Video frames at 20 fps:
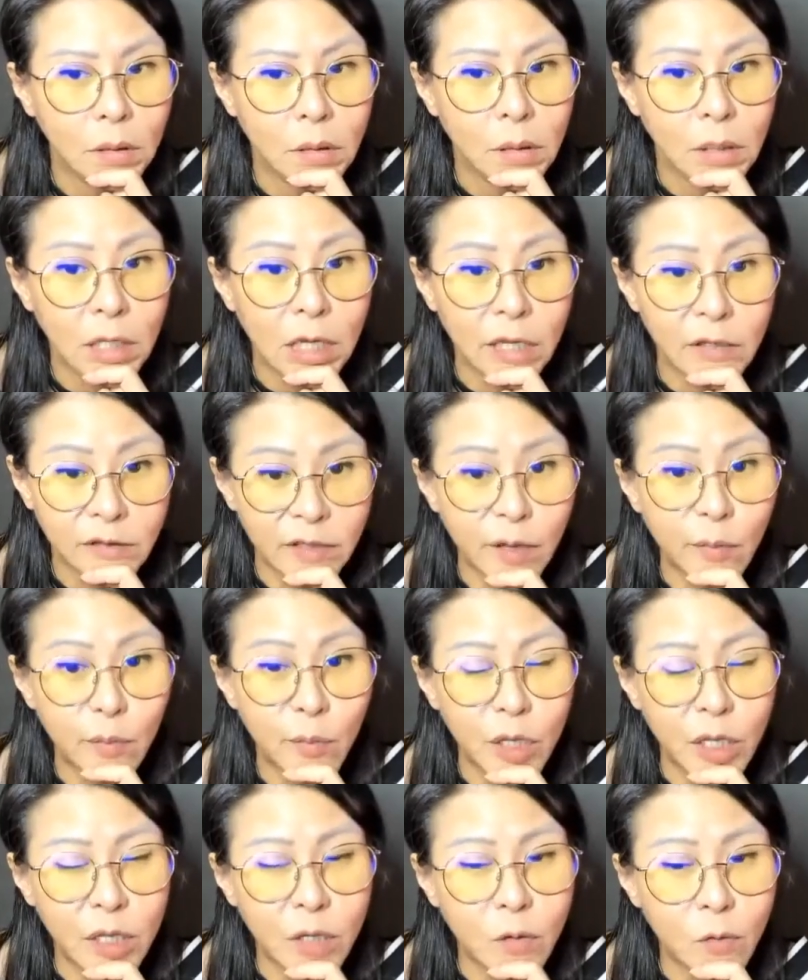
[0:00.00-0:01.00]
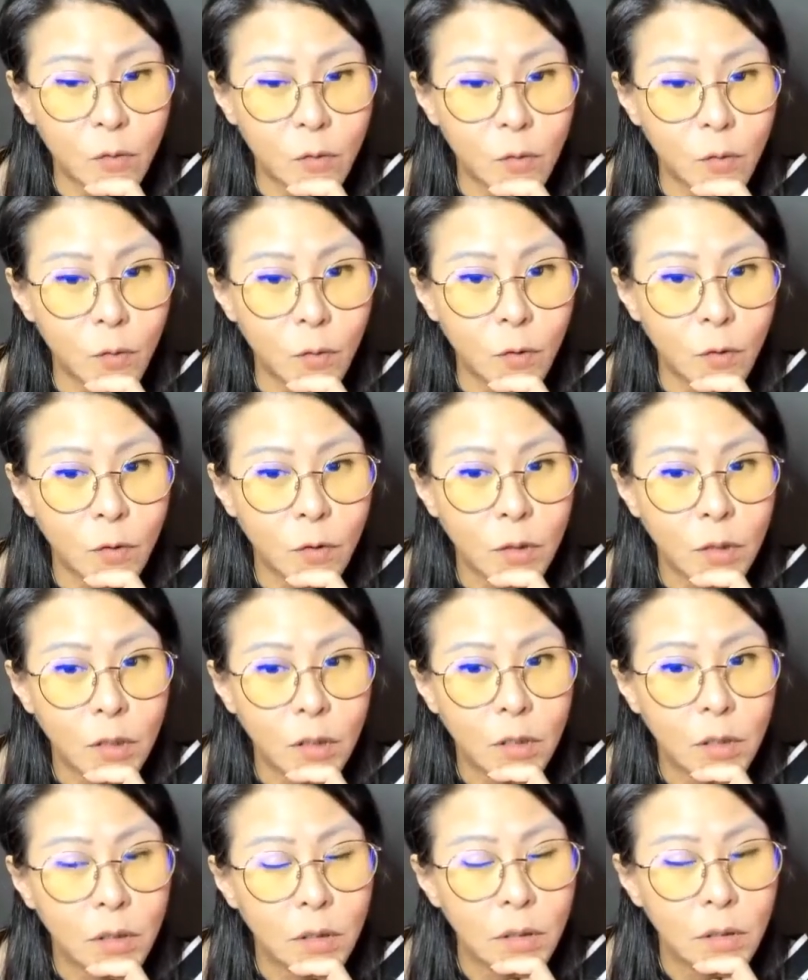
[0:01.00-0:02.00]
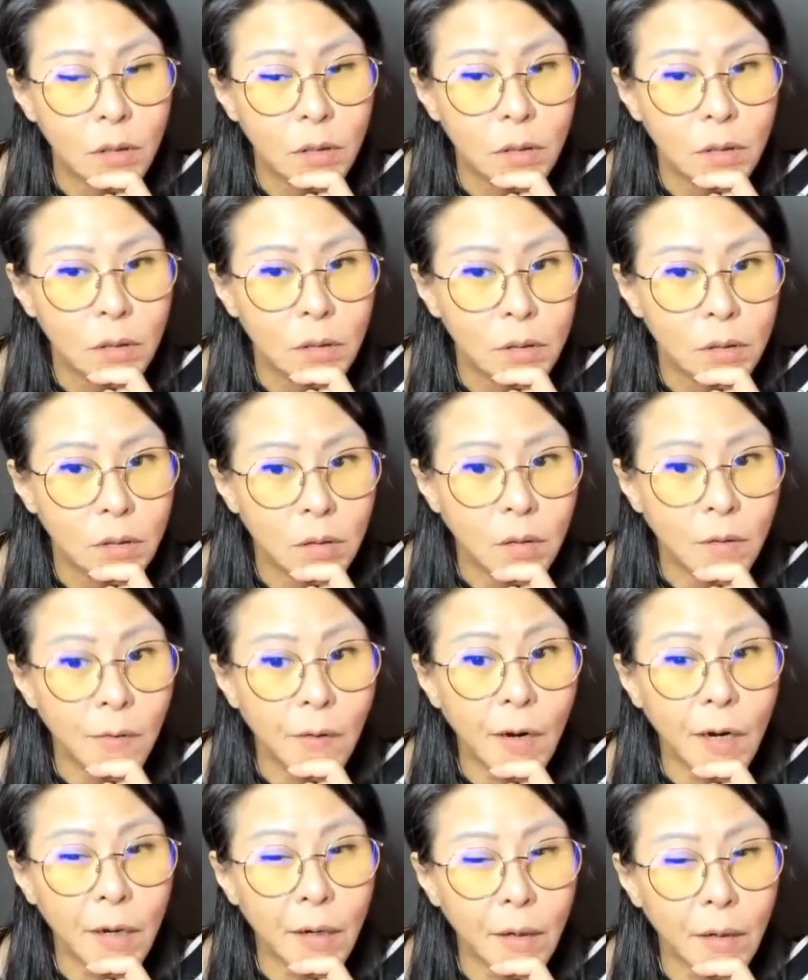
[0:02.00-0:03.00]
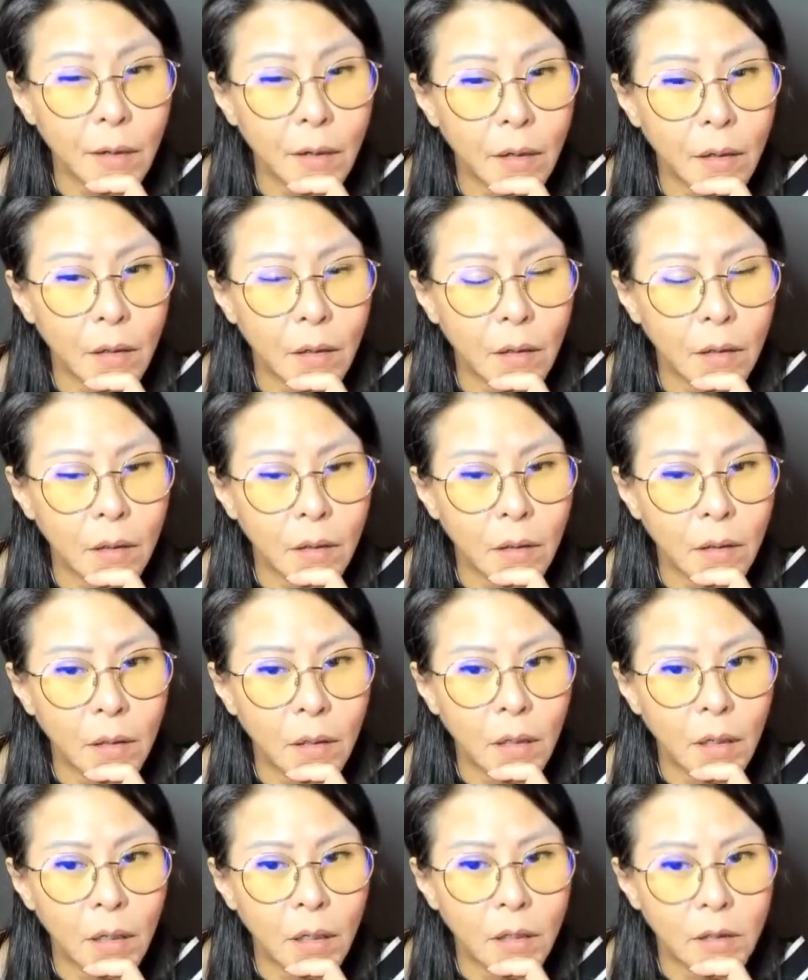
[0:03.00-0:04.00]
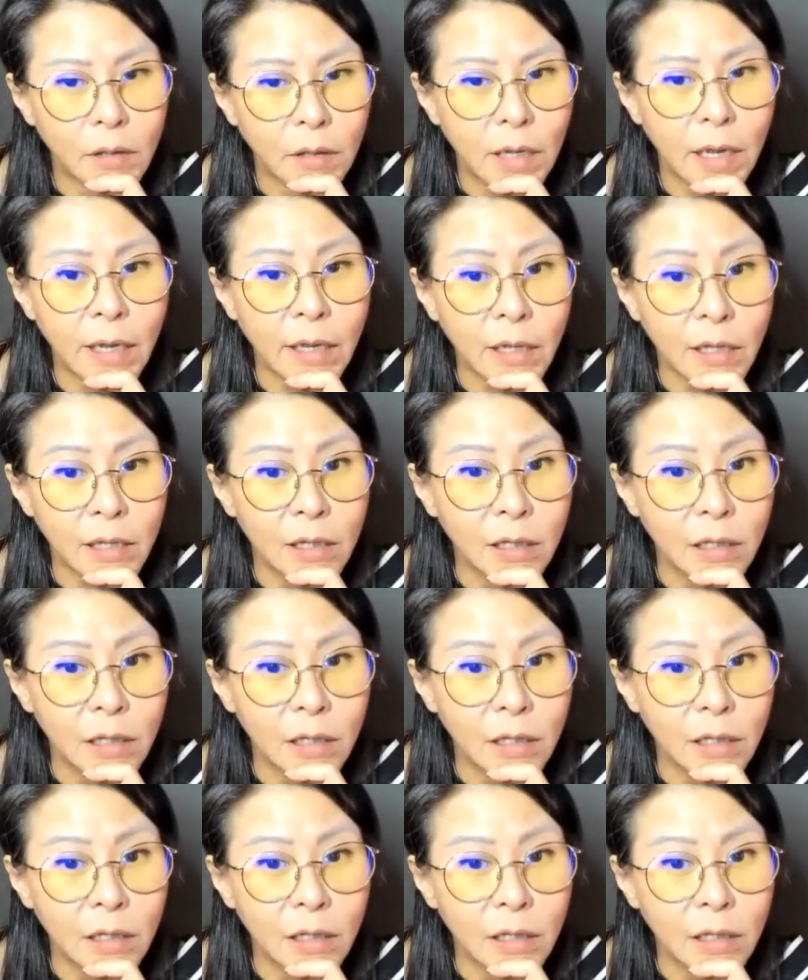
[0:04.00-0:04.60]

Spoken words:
It has that meaning also. Correct? Then